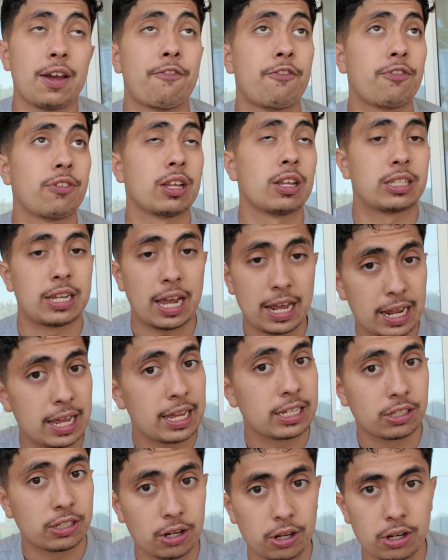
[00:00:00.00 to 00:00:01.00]
If the
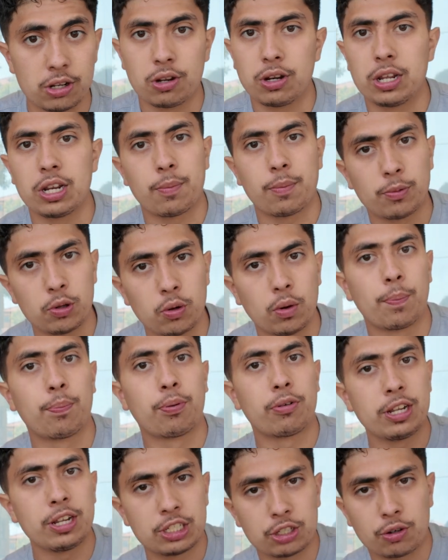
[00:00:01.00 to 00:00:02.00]
tenant is good, you need to do a
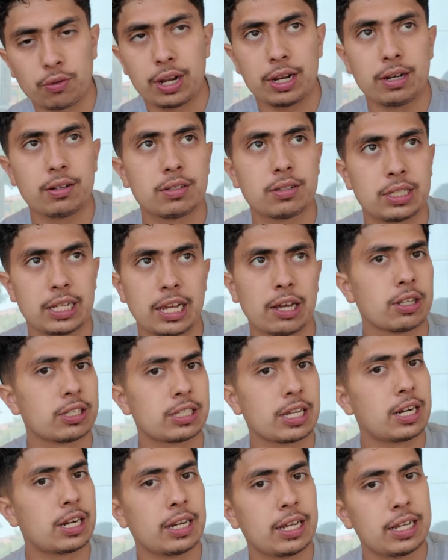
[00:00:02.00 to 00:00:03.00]
pre-screen, see how the
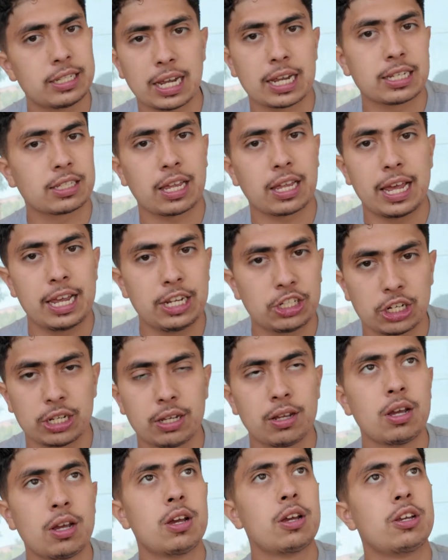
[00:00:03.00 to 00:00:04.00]
tenant is, ask the agent,